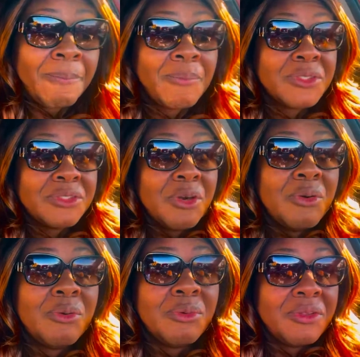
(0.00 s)

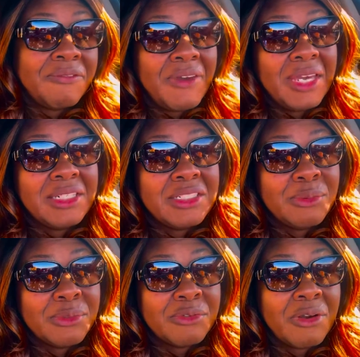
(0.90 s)
So the fact that she
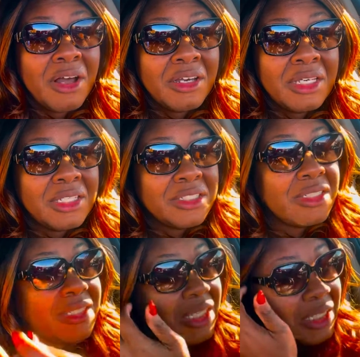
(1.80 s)
was groggy and she
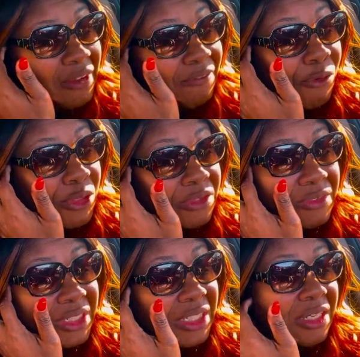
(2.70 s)
said that they
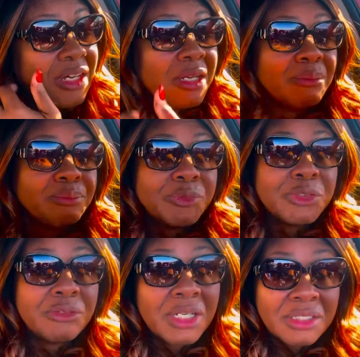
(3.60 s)
forcefully
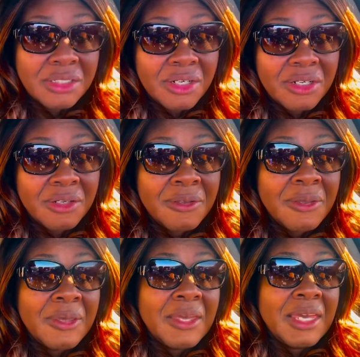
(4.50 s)
drugged her
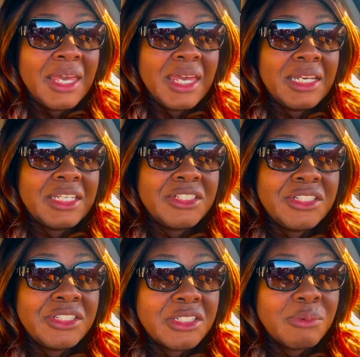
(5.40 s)
and that she
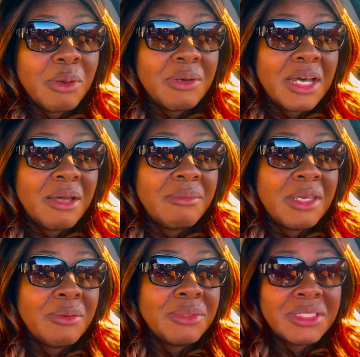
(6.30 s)
just woke up,
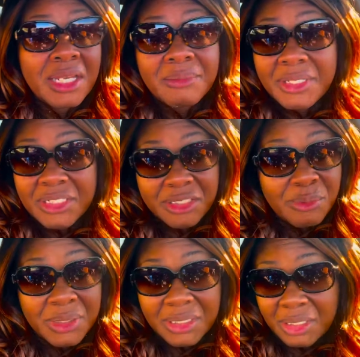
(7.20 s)
it was telling me that she
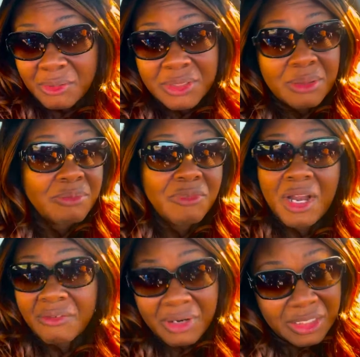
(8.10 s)
went in there on some
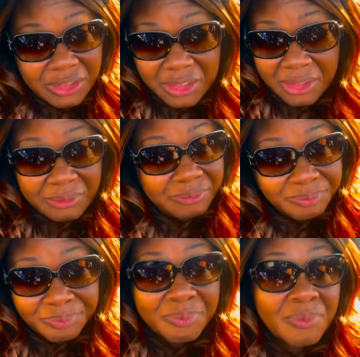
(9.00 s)
rah shit.
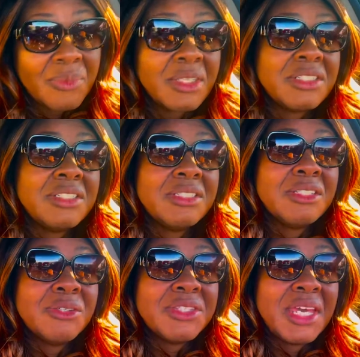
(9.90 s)
She's
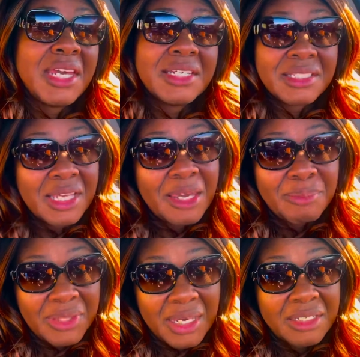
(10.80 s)
still saying the same
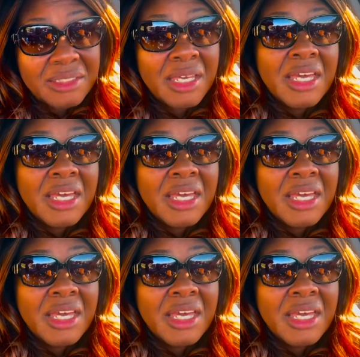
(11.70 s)
things.